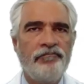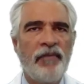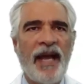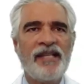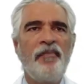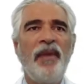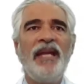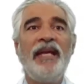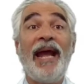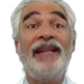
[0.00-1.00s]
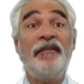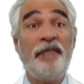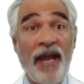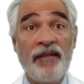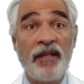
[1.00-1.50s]
has many
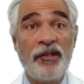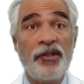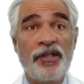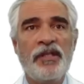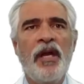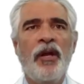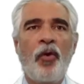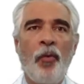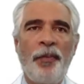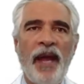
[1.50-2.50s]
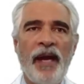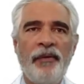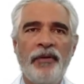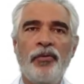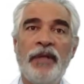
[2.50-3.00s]
advantages
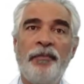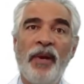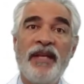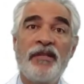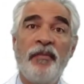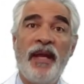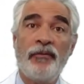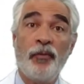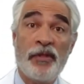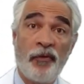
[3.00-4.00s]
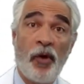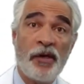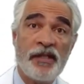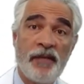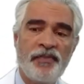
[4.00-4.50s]
comparing to the placement with
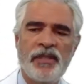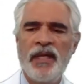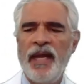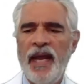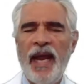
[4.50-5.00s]
forceps